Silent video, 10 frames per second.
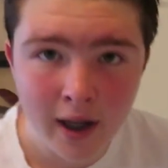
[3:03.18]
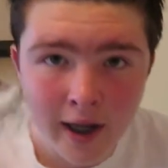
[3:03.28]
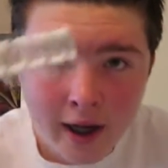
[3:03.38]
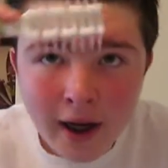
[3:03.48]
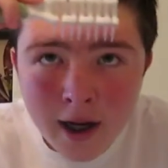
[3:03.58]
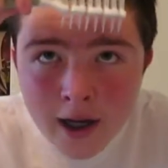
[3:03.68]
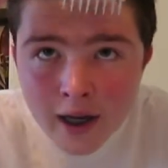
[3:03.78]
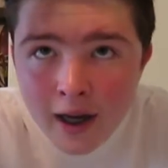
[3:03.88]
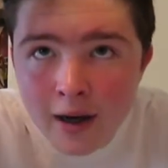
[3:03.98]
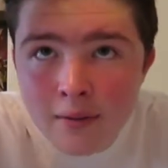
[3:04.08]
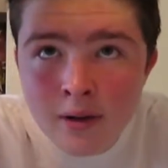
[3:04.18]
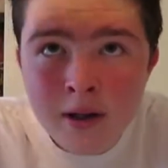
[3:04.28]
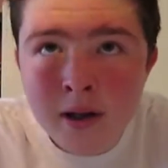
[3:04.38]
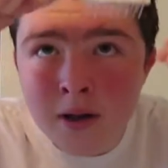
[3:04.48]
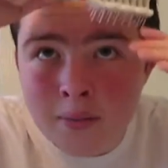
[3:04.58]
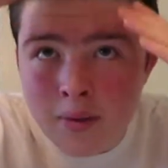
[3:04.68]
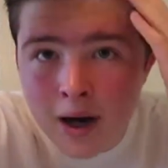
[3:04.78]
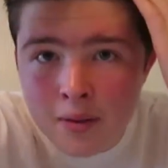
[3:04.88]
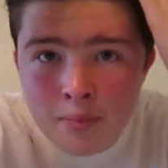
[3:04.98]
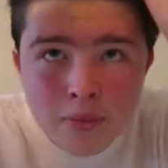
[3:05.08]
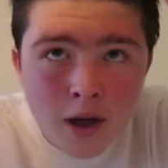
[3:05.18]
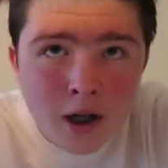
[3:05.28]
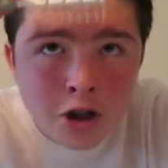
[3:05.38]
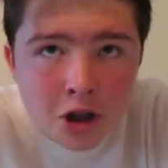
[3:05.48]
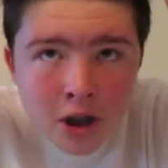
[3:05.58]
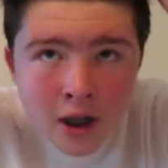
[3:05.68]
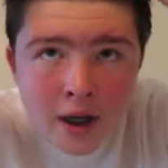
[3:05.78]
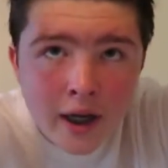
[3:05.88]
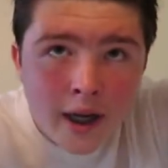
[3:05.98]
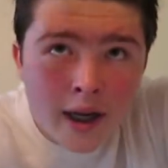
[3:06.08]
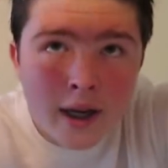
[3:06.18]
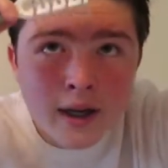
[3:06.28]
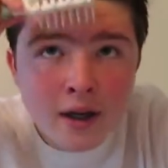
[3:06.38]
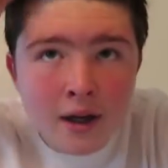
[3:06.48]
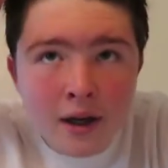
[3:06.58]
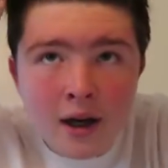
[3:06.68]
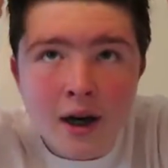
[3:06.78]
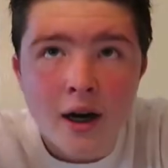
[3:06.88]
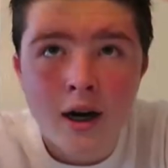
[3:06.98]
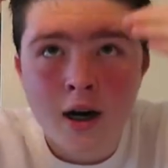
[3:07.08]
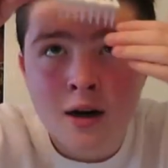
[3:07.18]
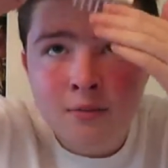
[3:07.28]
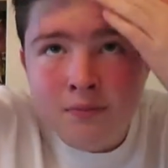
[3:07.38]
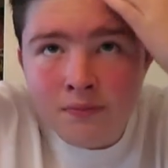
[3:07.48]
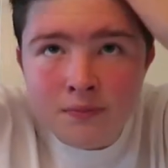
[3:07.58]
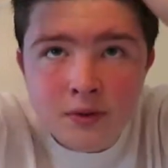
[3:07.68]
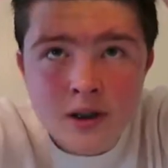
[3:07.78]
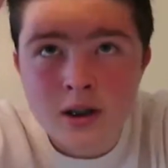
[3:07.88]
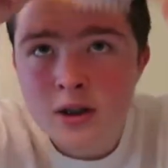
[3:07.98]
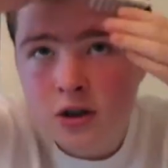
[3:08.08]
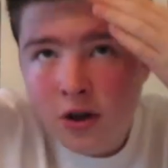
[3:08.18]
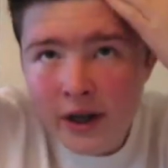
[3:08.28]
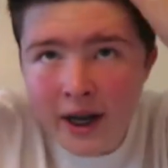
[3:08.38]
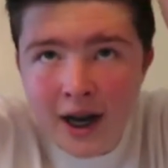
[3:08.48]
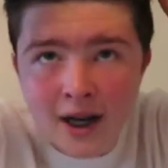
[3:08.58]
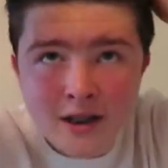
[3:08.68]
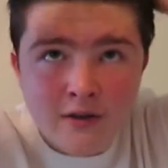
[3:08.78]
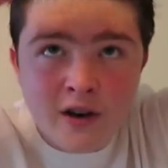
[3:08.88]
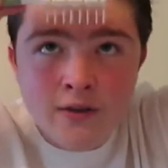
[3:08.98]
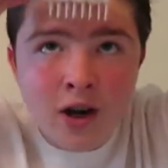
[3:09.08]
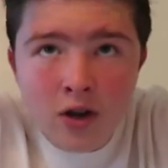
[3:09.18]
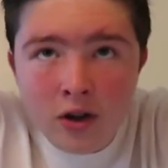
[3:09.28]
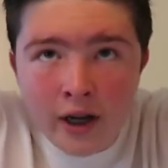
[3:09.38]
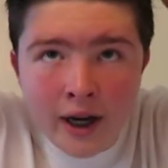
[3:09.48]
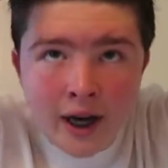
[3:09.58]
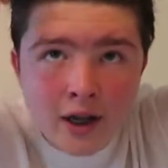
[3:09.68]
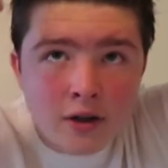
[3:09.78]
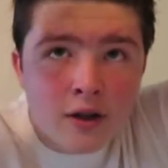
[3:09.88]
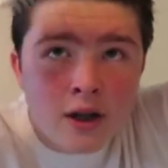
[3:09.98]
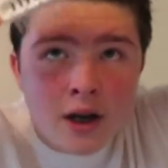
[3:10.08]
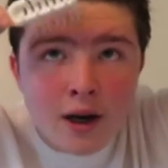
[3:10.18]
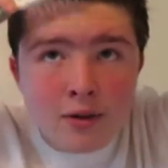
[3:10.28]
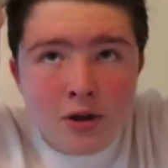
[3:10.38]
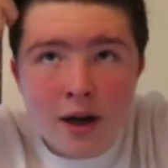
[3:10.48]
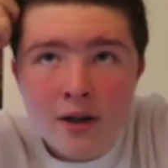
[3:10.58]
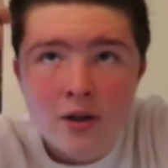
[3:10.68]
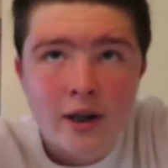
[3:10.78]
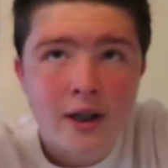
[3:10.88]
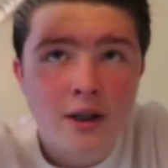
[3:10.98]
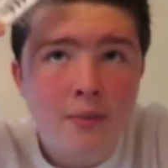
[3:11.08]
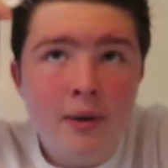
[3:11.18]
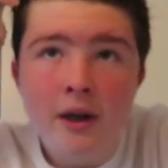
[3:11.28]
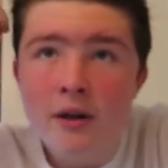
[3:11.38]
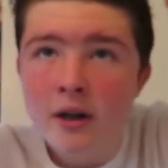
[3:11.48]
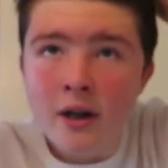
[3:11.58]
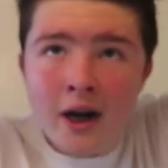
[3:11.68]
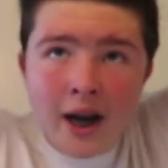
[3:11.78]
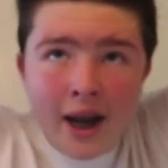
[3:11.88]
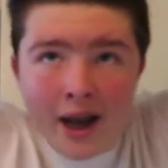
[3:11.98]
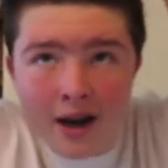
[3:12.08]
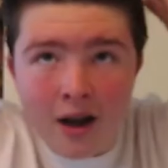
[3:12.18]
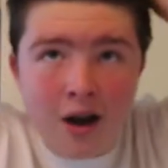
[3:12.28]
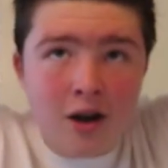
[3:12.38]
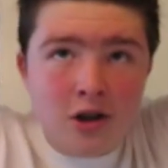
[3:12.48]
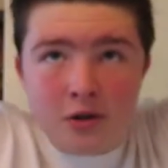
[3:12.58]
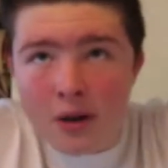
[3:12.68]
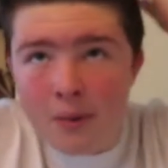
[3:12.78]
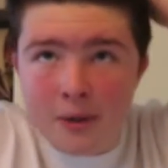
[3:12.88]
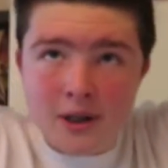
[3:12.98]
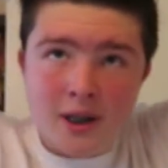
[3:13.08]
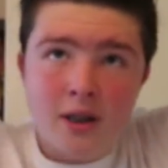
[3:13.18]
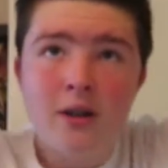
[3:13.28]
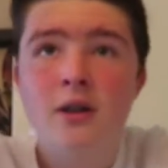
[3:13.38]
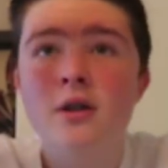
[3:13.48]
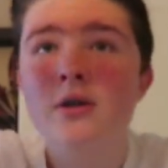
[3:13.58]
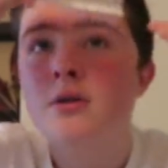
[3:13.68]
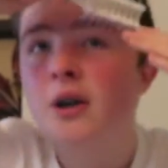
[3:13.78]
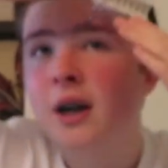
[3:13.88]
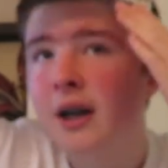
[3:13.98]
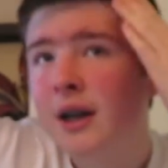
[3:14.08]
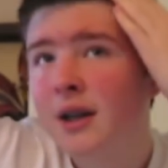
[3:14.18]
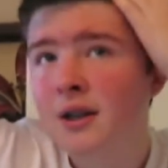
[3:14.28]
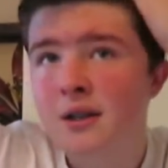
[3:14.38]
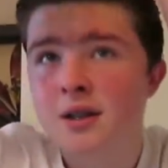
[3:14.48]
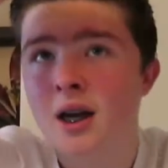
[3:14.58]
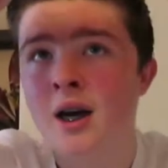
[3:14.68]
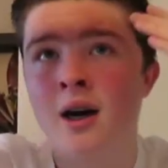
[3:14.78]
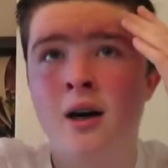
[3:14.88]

like get my brush and um, sorry guys if I'm not looking at you I'm trying to look at the mirror and so what I basically do is